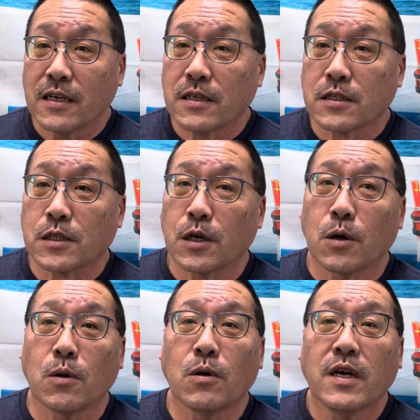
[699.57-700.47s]

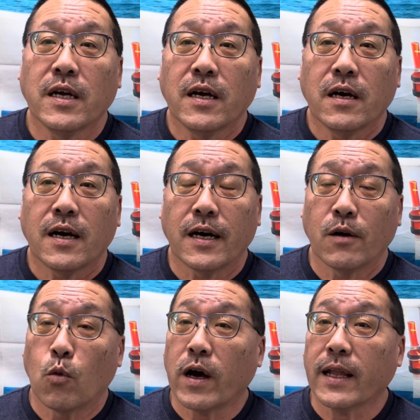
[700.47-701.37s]
So
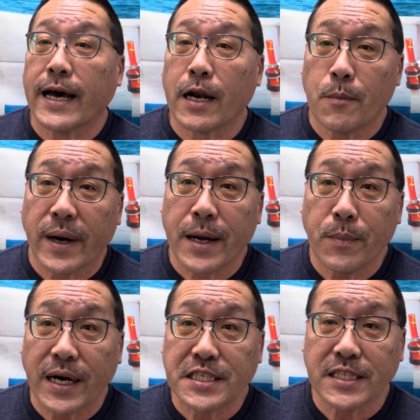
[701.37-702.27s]
well out of my
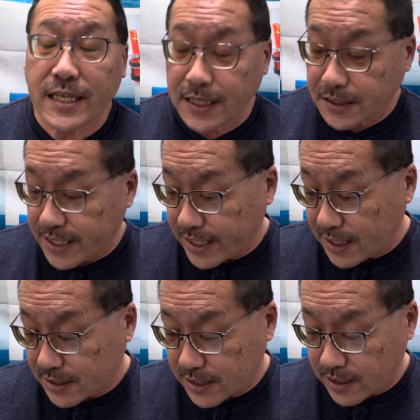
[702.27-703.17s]
budget these
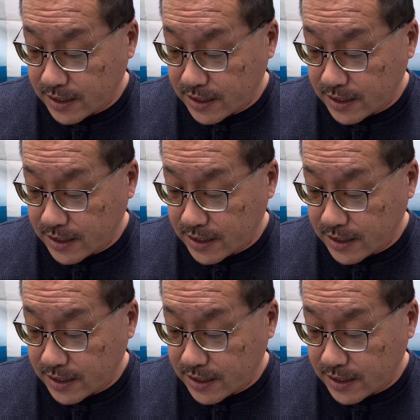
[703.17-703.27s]
days.